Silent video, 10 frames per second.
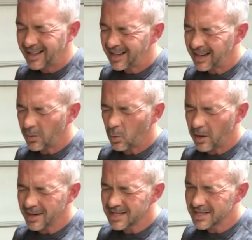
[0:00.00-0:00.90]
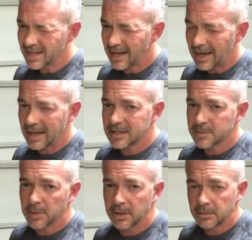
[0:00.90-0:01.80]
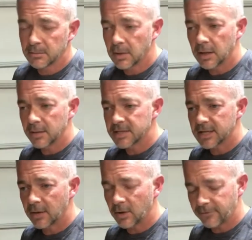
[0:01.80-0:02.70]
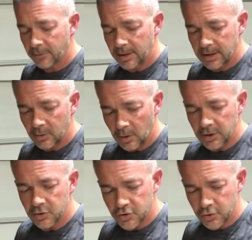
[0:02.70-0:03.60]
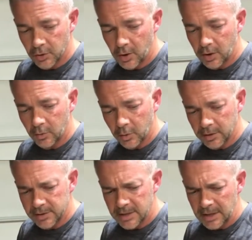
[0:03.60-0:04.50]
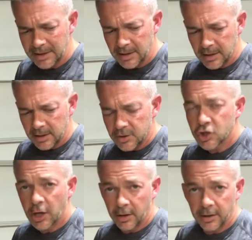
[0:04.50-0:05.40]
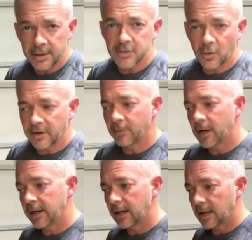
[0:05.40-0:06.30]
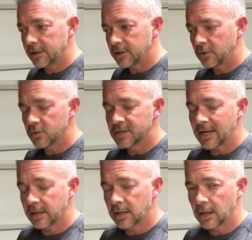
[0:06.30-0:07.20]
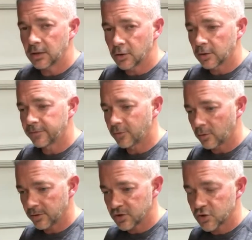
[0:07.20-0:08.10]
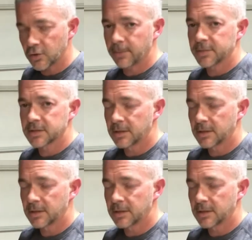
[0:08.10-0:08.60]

I want to say aspen, uh, stay away from it. You want to use true hardwoods. Cherry is one of mine. I like to use that color for the strips,